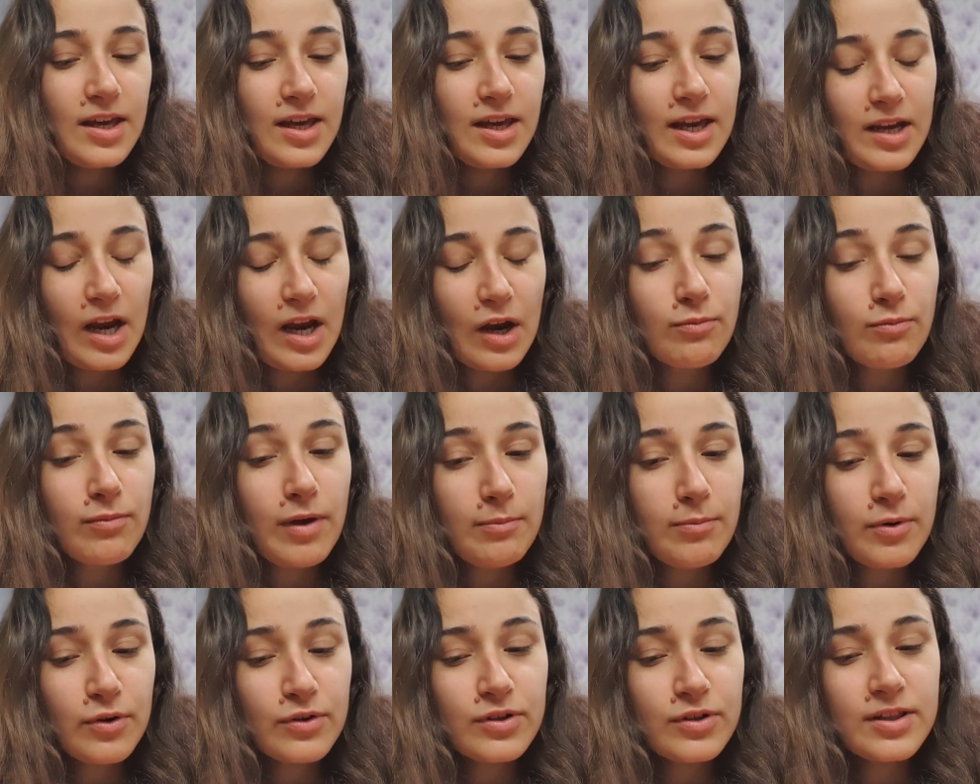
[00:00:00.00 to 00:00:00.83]
And I
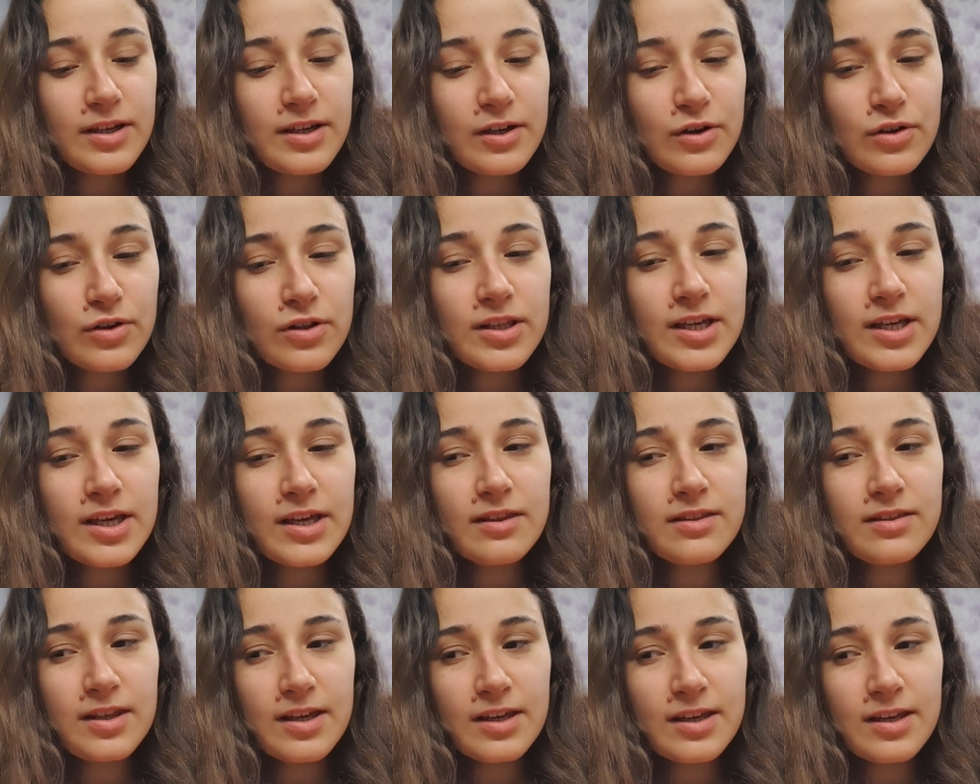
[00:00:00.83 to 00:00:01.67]
remember clearly
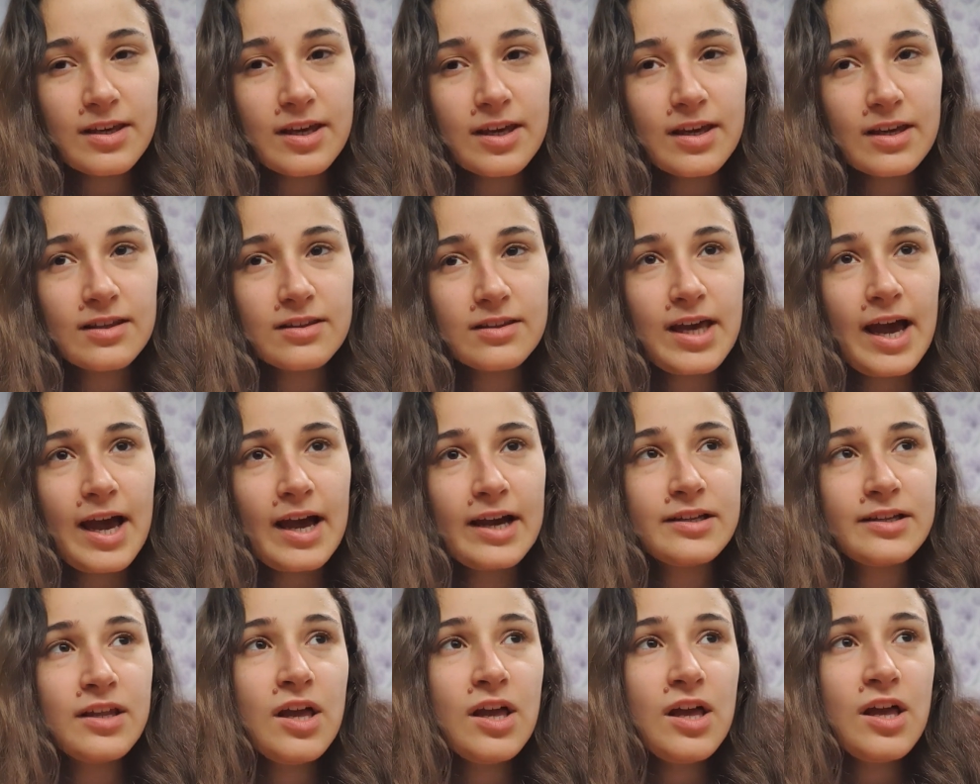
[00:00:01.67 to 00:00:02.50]
thinking
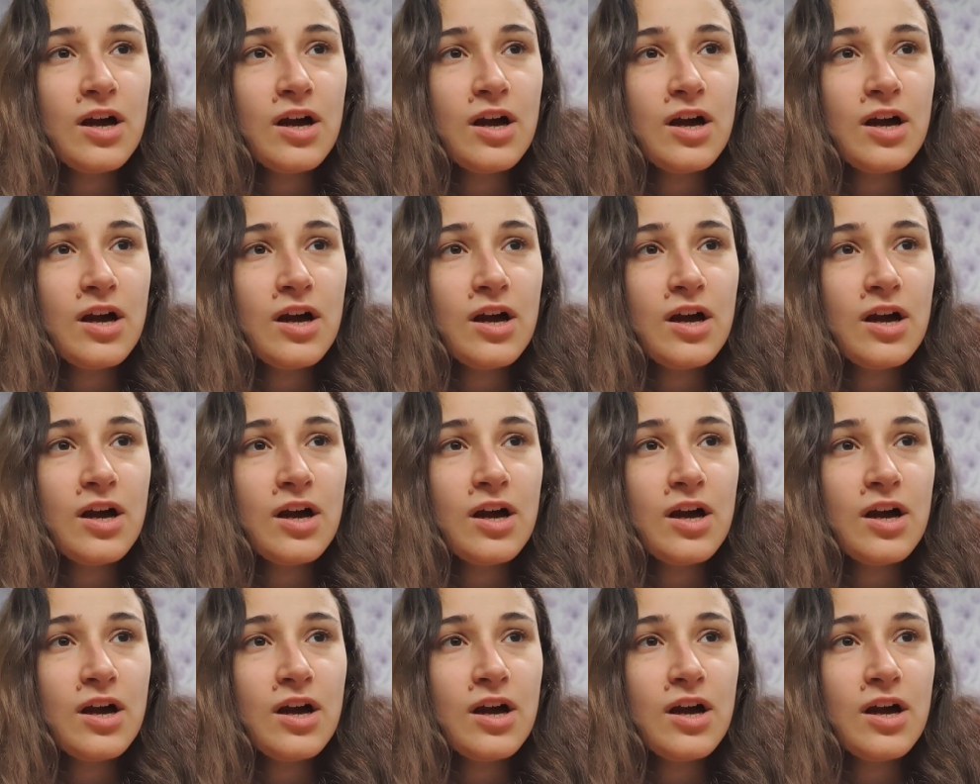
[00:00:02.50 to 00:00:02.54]
that,